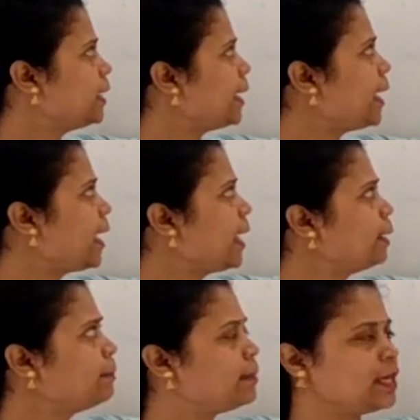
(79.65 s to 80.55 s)
A
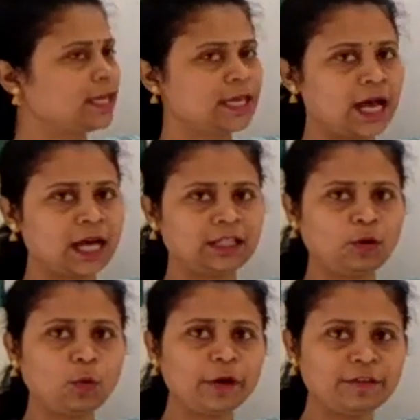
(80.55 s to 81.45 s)
and b are
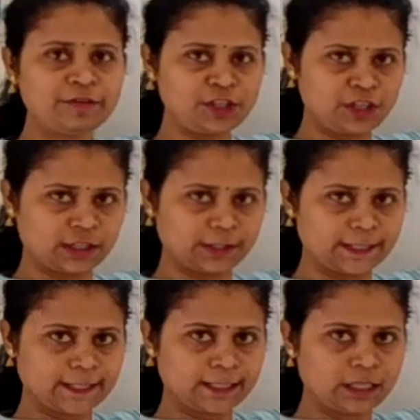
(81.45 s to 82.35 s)
the
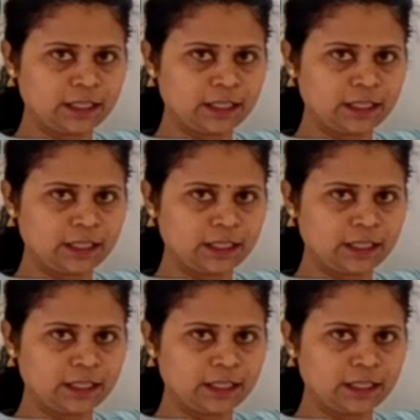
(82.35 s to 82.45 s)
coefficients.